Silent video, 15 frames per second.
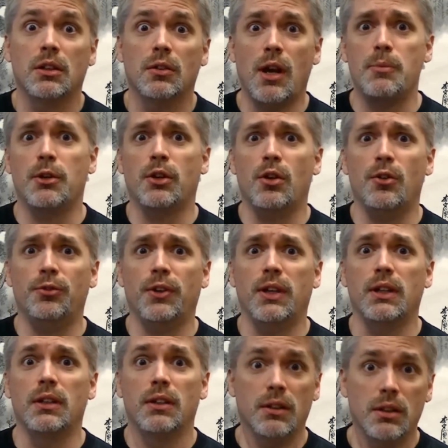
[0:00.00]
Grab your
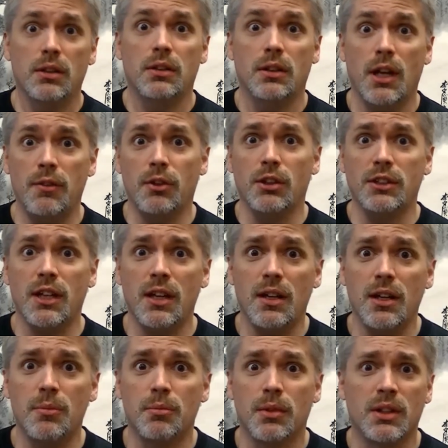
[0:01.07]
girlfriend. Have a good
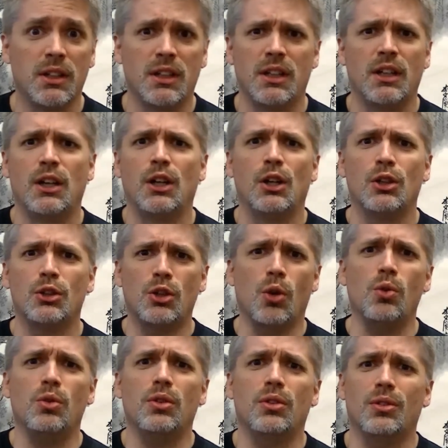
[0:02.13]
time.
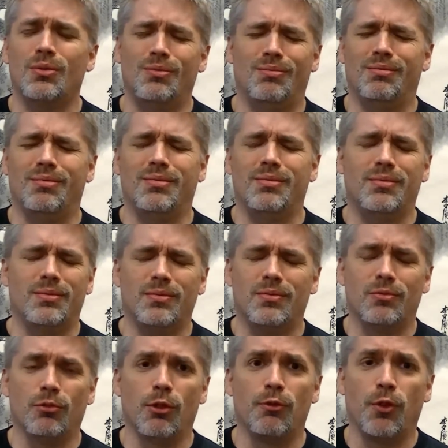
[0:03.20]
Don't
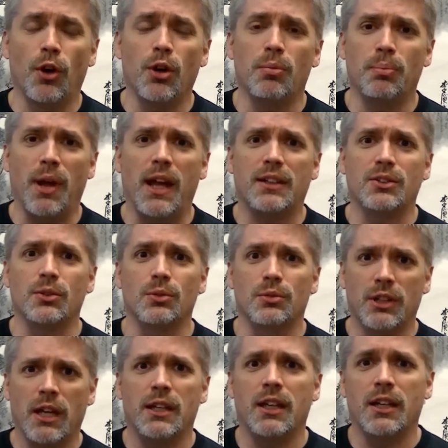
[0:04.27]
revert back to,
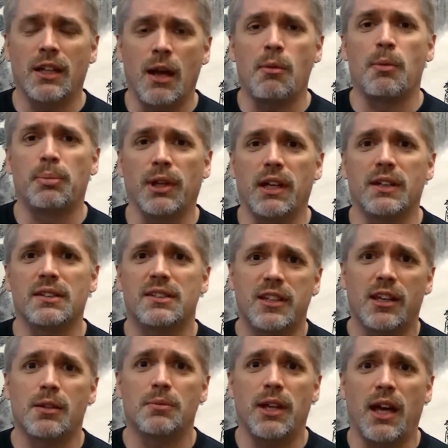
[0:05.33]
yeah, now my plan is to
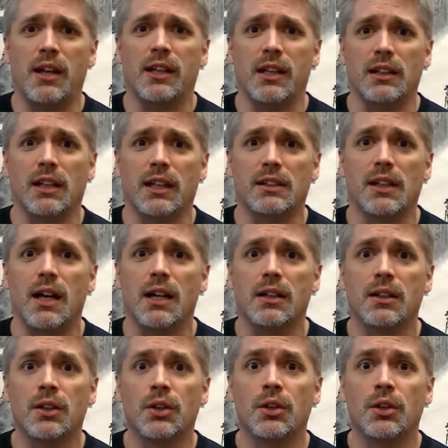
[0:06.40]
take him down and get a leg lock.